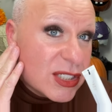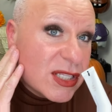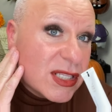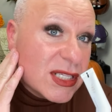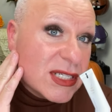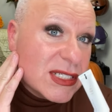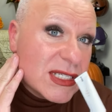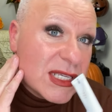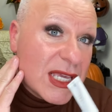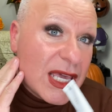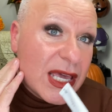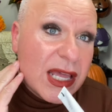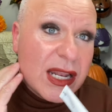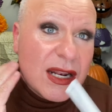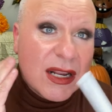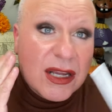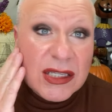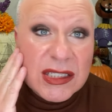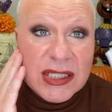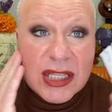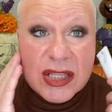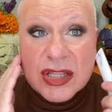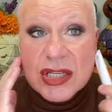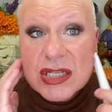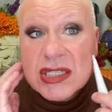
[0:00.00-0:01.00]
to the skin
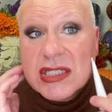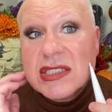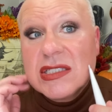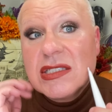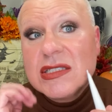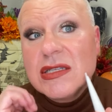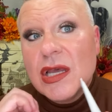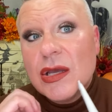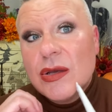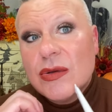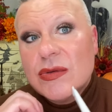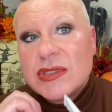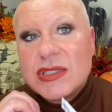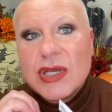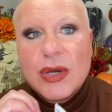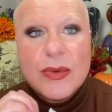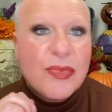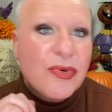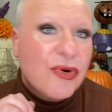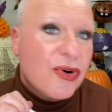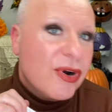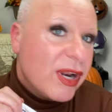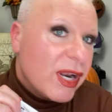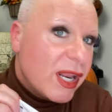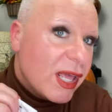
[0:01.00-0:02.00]
because it looks so, so
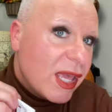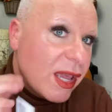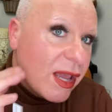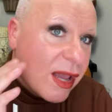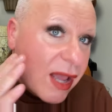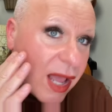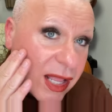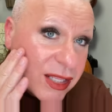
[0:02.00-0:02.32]
pretty.